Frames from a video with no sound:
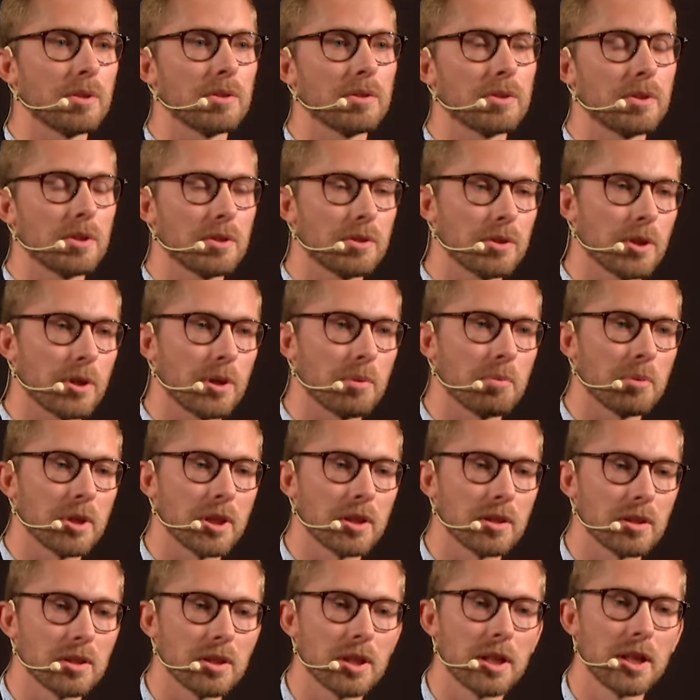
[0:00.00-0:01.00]
determine
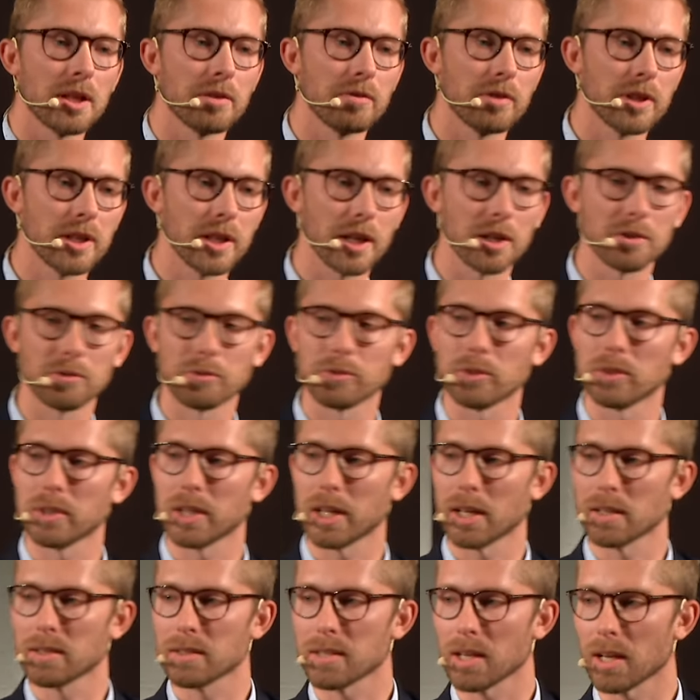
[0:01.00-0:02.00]
a delivery date for
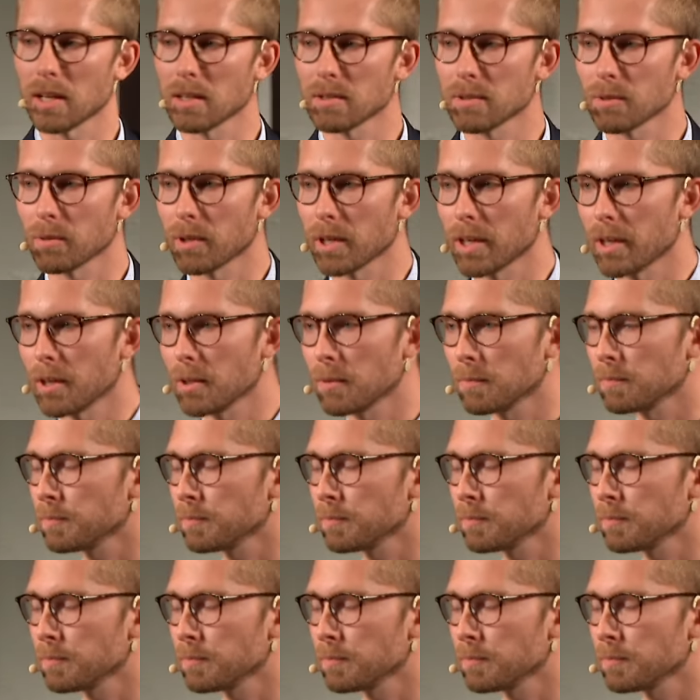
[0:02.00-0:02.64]
that sales order.